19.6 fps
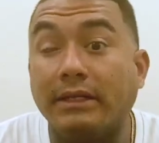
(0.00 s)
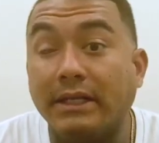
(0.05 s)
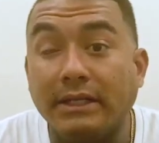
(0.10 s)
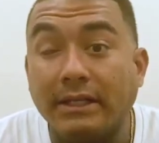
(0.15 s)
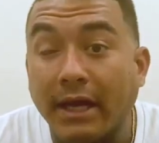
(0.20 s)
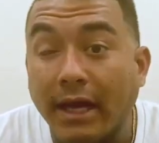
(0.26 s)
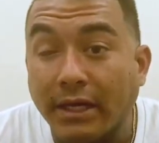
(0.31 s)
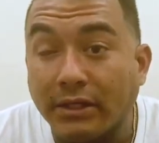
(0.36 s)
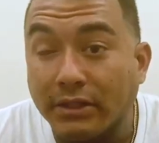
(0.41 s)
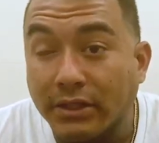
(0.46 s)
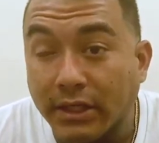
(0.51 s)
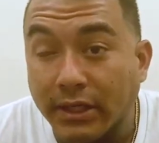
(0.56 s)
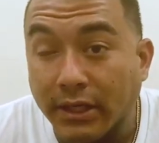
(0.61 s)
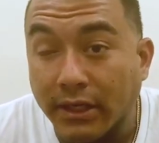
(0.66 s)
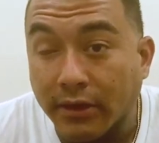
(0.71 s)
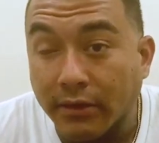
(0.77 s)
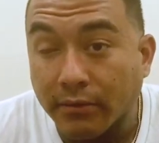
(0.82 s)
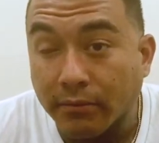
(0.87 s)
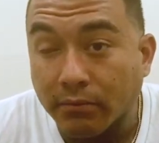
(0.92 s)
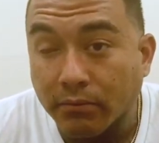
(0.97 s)
detached
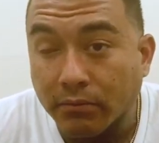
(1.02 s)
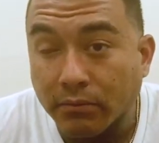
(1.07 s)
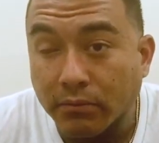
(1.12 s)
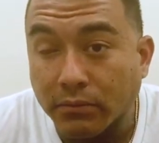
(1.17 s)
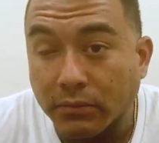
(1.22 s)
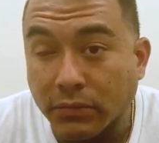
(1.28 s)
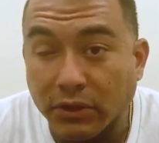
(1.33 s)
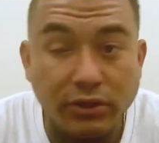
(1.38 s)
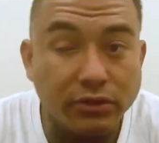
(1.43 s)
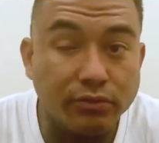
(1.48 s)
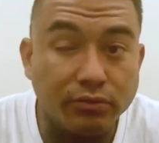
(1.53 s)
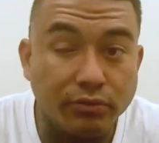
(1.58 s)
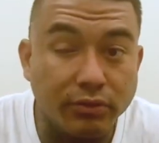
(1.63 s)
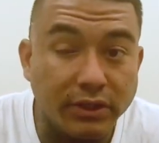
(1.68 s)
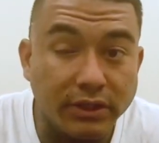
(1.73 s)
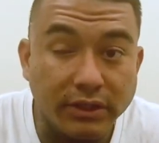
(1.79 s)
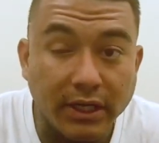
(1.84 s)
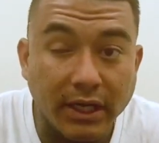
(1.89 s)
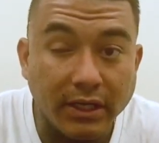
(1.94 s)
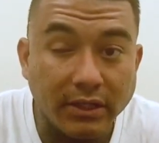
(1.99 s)
again just
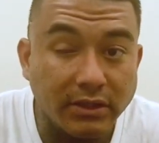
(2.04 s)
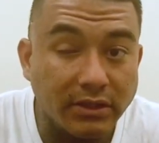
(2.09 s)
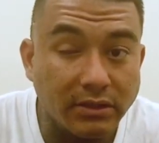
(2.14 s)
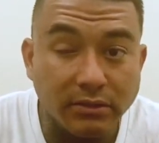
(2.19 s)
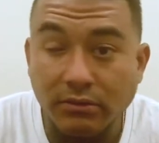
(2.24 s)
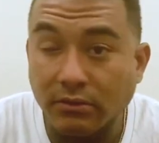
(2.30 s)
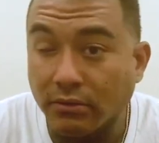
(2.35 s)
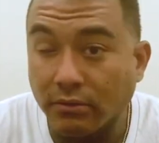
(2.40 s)
reattached.